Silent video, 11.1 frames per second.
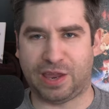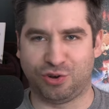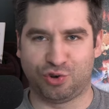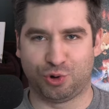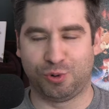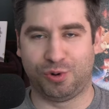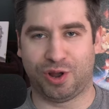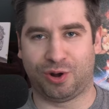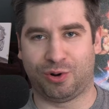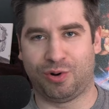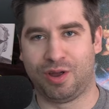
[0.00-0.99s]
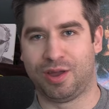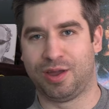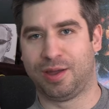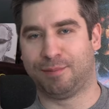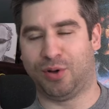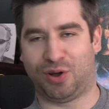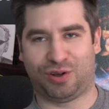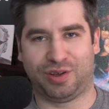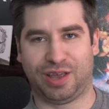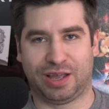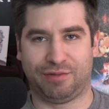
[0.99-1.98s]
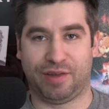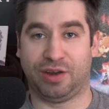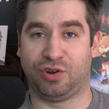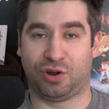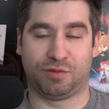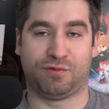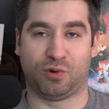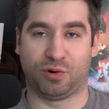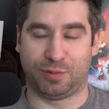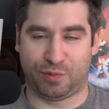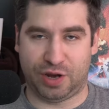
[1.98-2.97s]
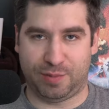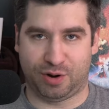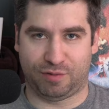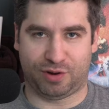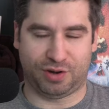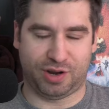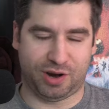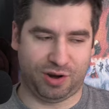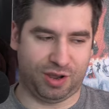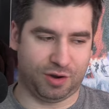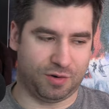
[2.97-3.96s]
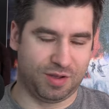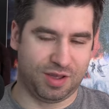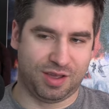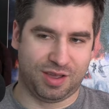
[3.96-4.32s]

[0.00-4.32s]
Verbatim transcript: in Trudeau, Poilievre, and Doug Ford, the premier of Ontario.